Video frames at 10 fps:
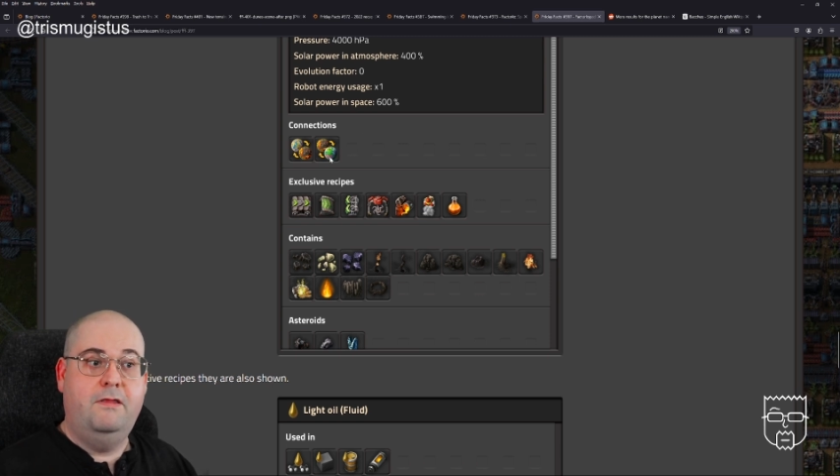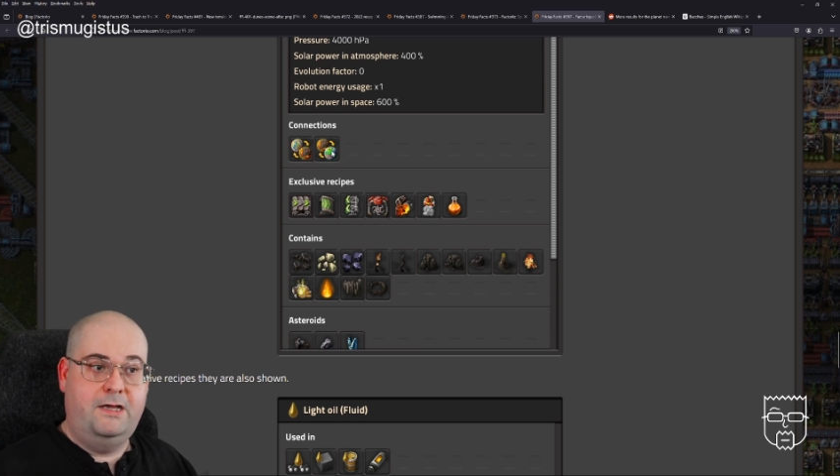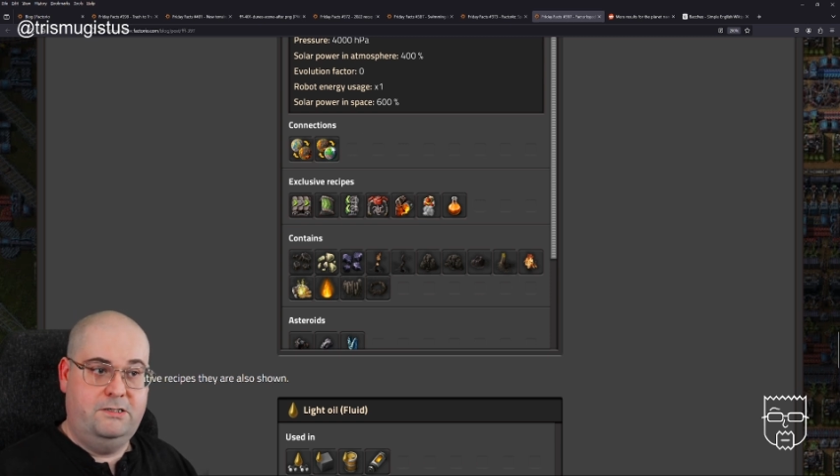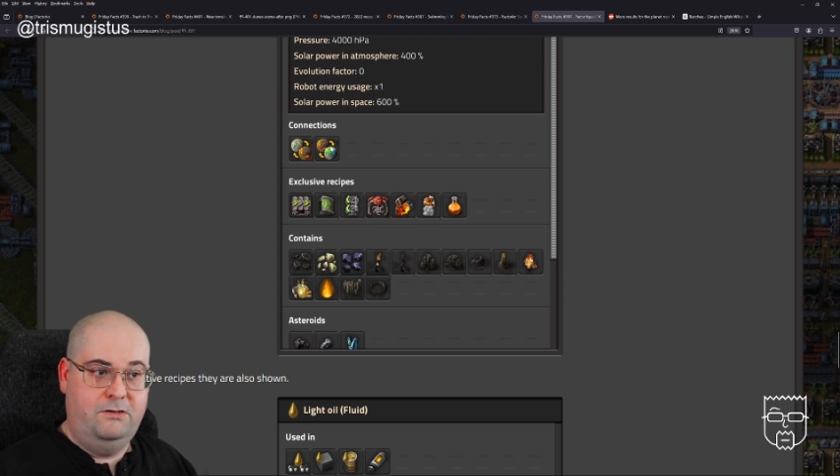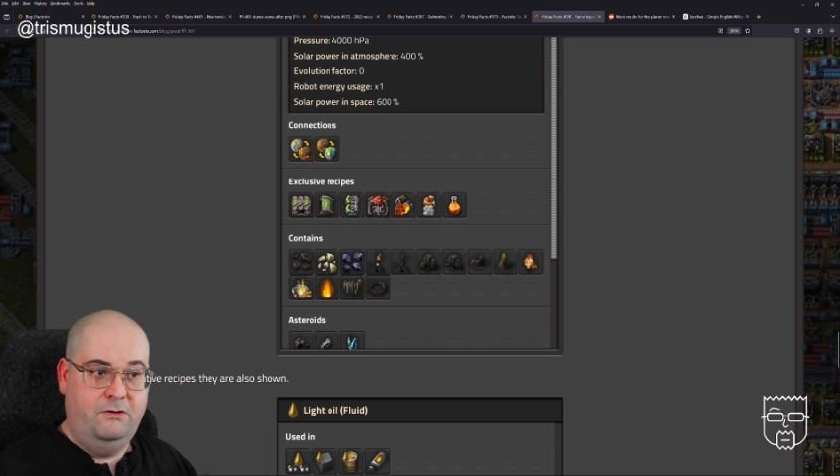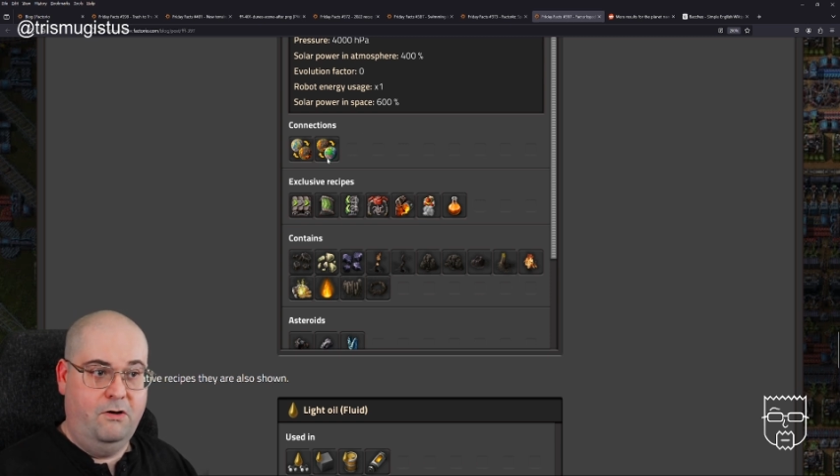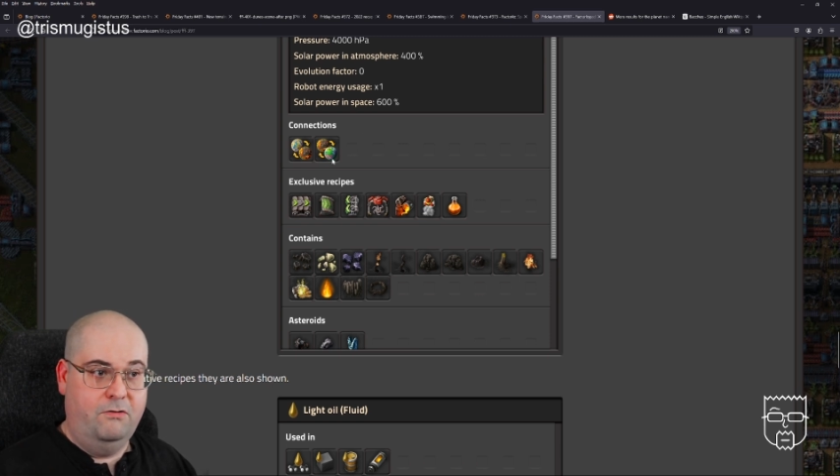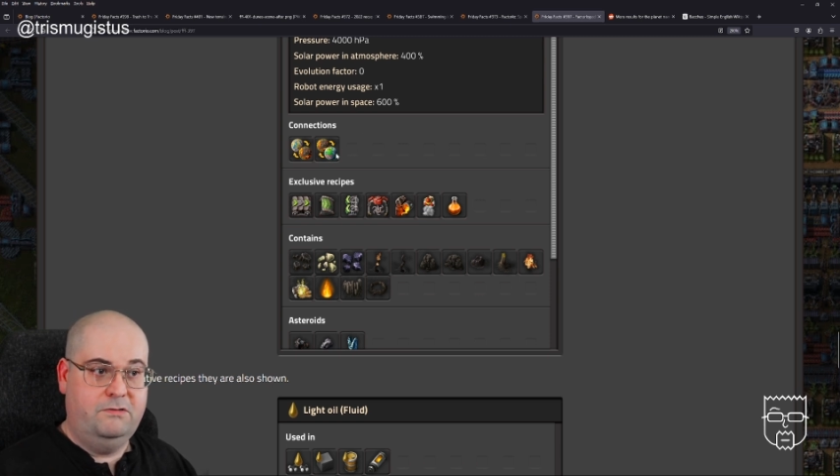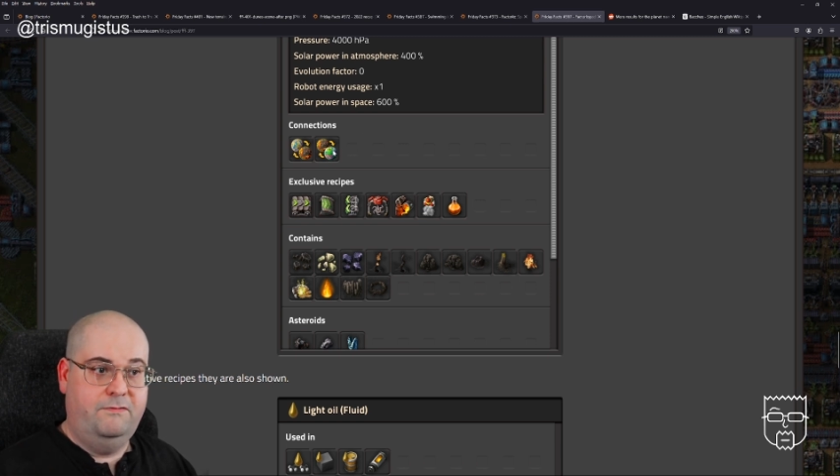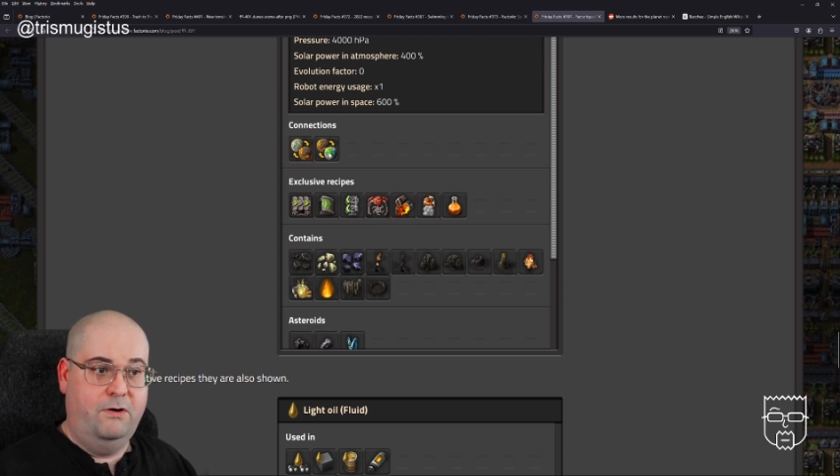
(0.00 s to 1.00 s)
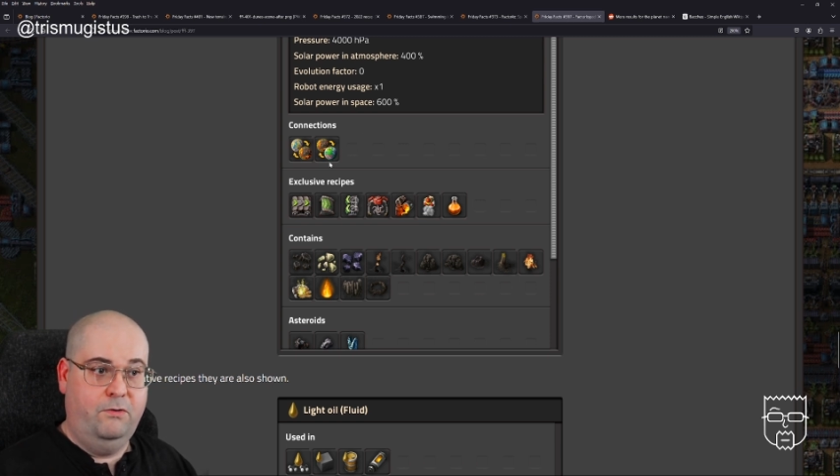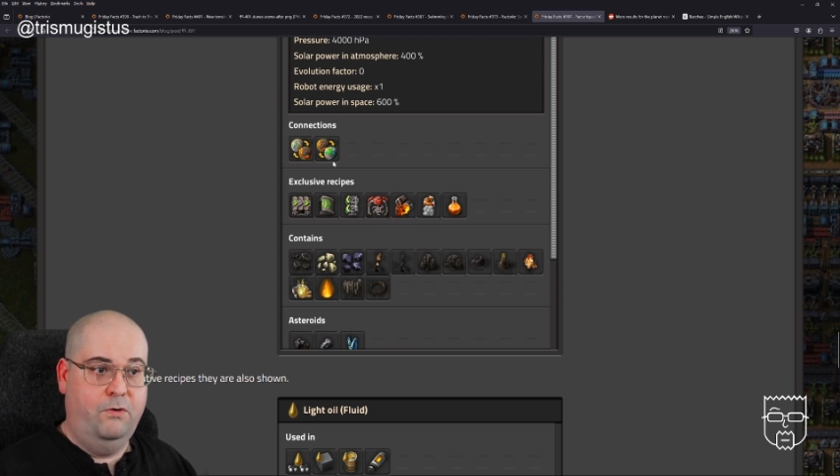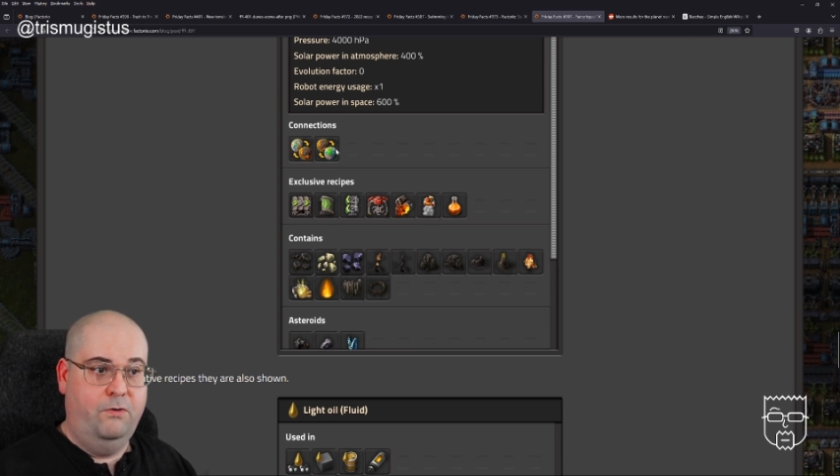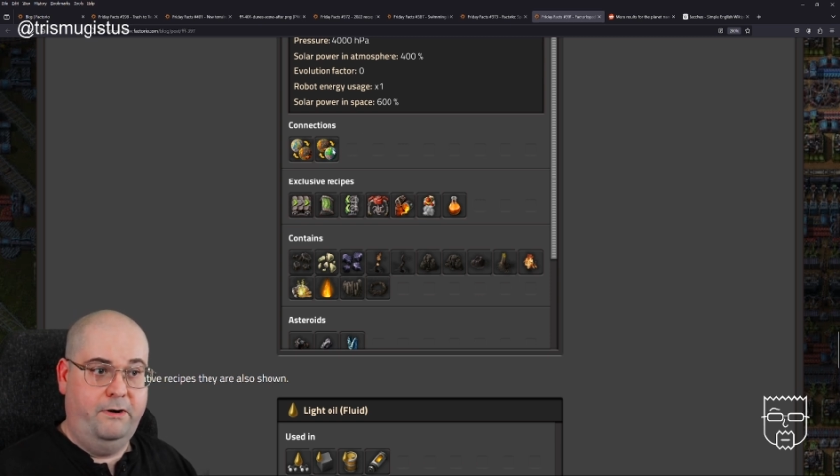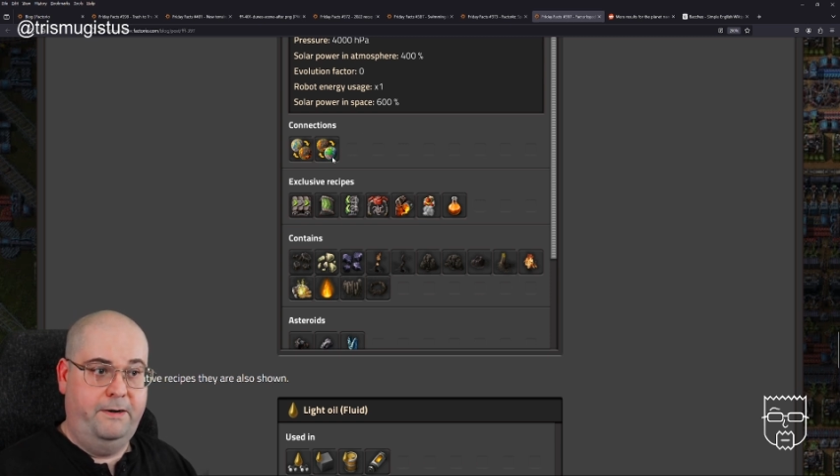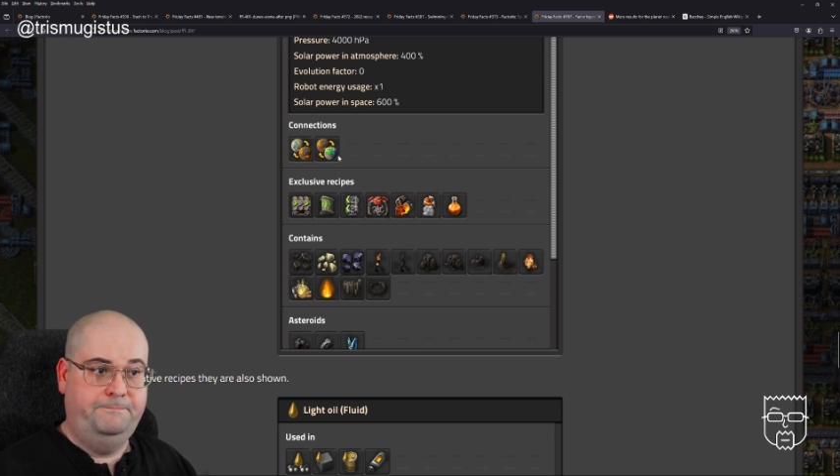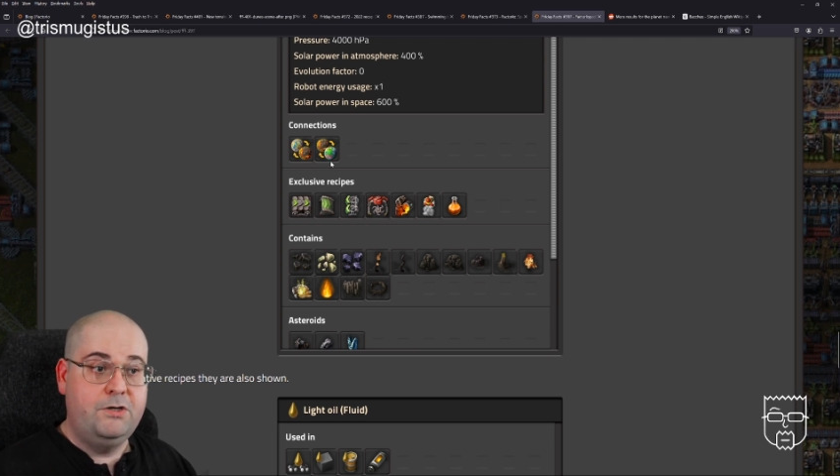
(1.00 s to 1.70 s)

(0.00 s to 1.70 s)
that's not Fulgora,